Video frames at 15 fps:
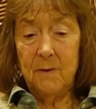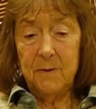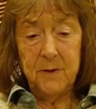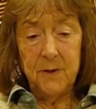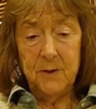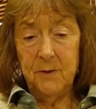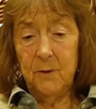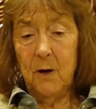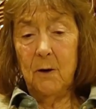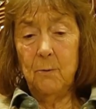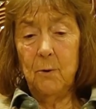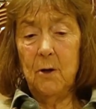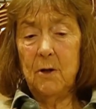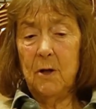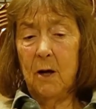Her
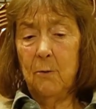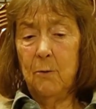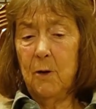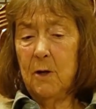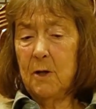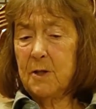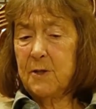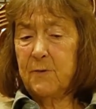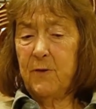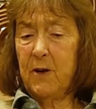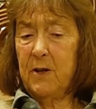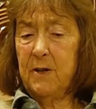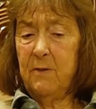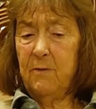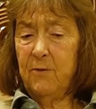work's
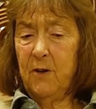very